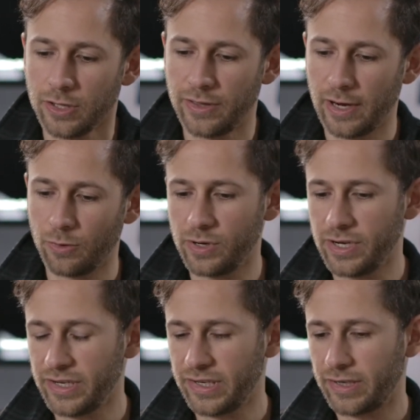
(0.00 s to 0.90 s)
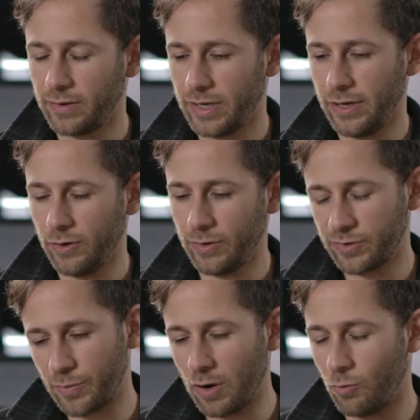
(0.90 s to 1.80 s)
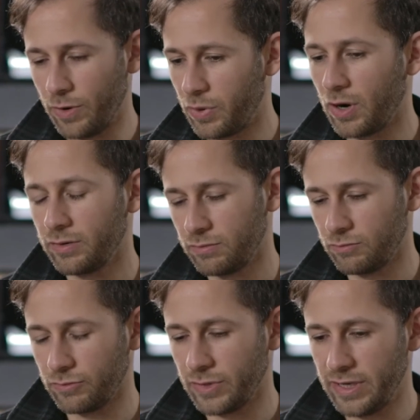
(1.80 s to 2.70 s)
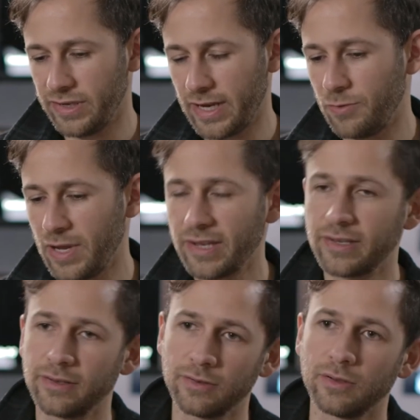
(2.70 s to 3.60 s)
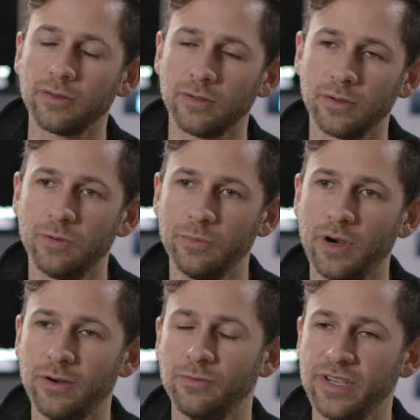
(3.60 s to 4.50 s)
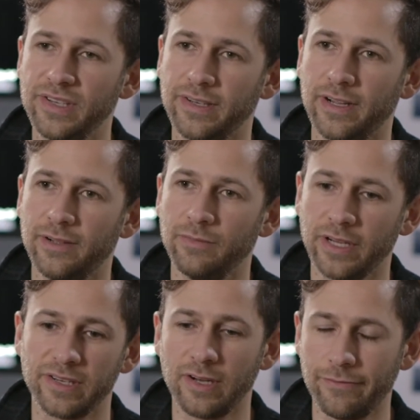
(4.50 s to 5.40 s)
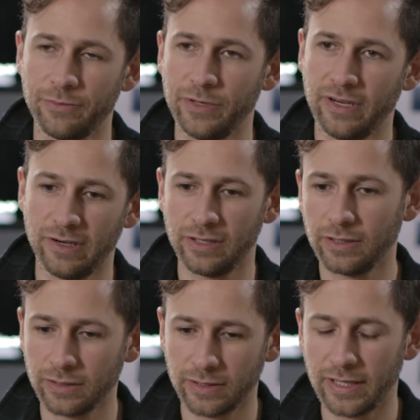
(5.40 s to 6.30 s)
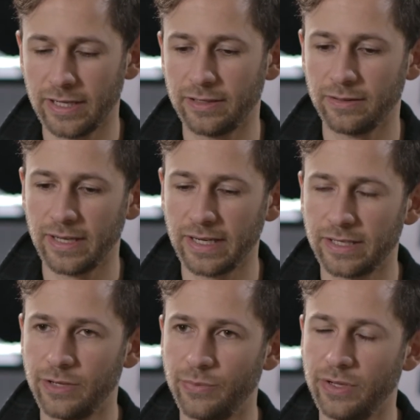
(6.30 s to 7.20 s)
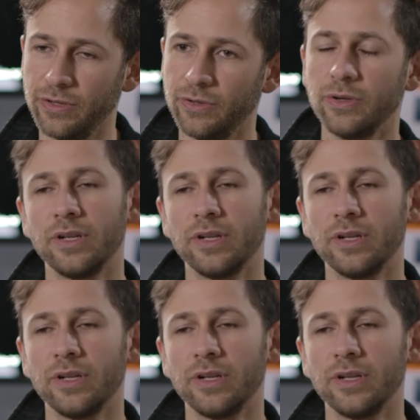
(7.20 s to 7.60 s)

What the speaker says: there was, it was one part is ABS and one part was like a softer material like TPU.